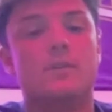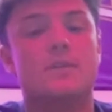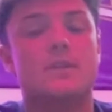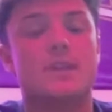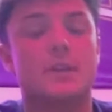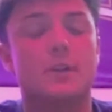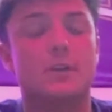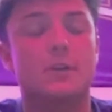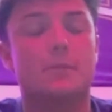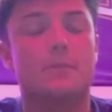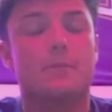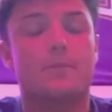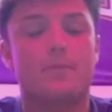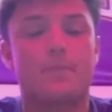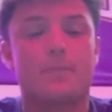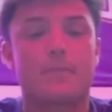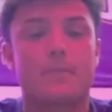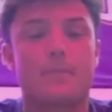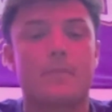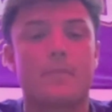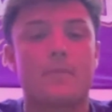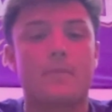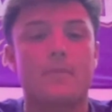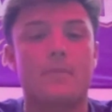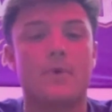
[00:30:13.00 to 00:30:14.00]
So,
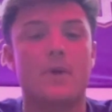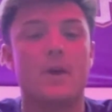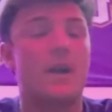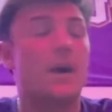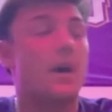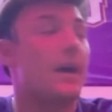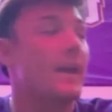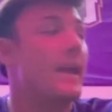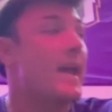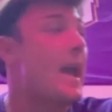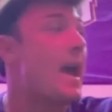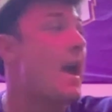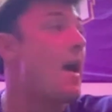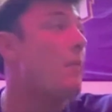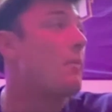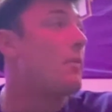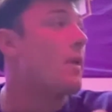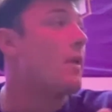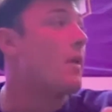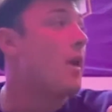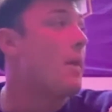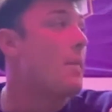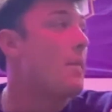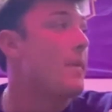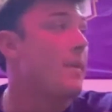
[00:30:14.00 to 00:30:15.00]
but yeah,
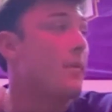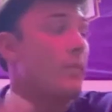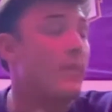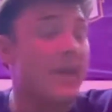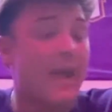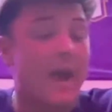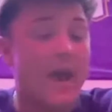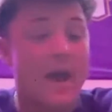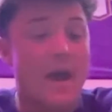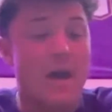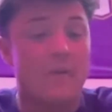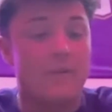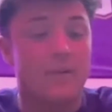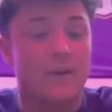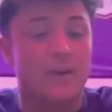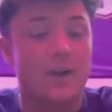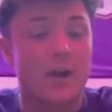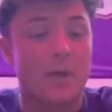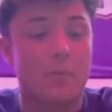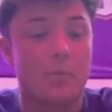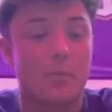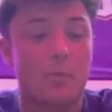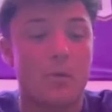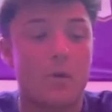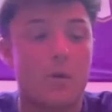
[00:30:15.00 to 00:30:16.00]
brother. I mean, we have a
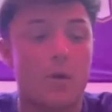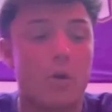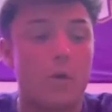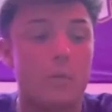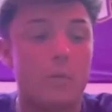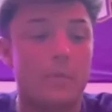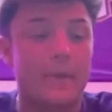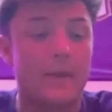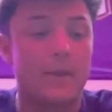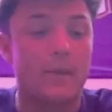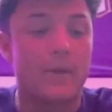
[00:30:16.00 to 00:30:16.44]
couple more home.